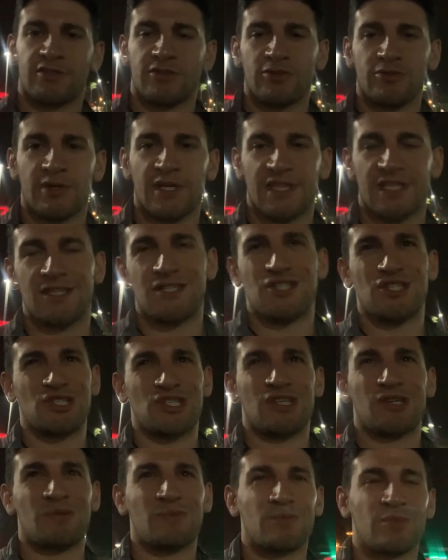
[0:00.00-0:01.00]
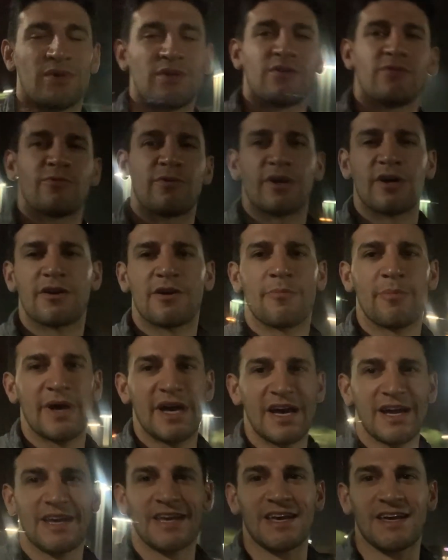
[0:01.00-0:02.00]
two at the gym. We are
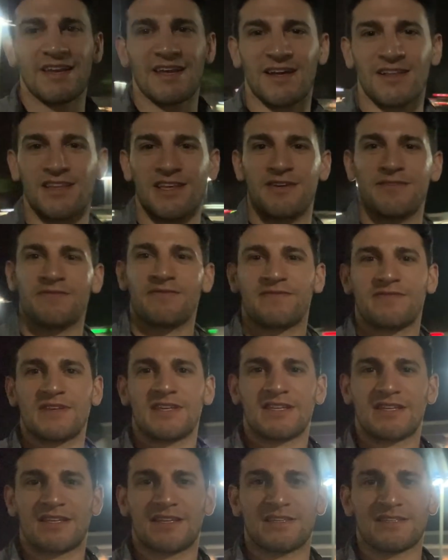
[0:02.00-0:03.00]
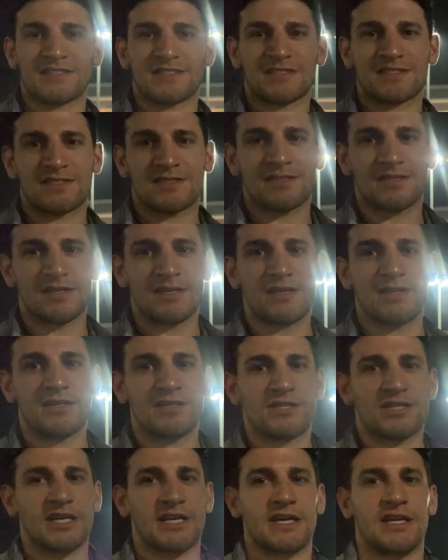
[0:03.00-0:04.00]
back at LA Fitness.
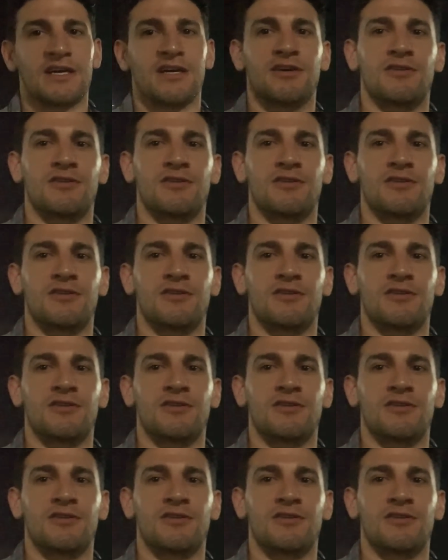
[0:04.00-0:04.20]
Check it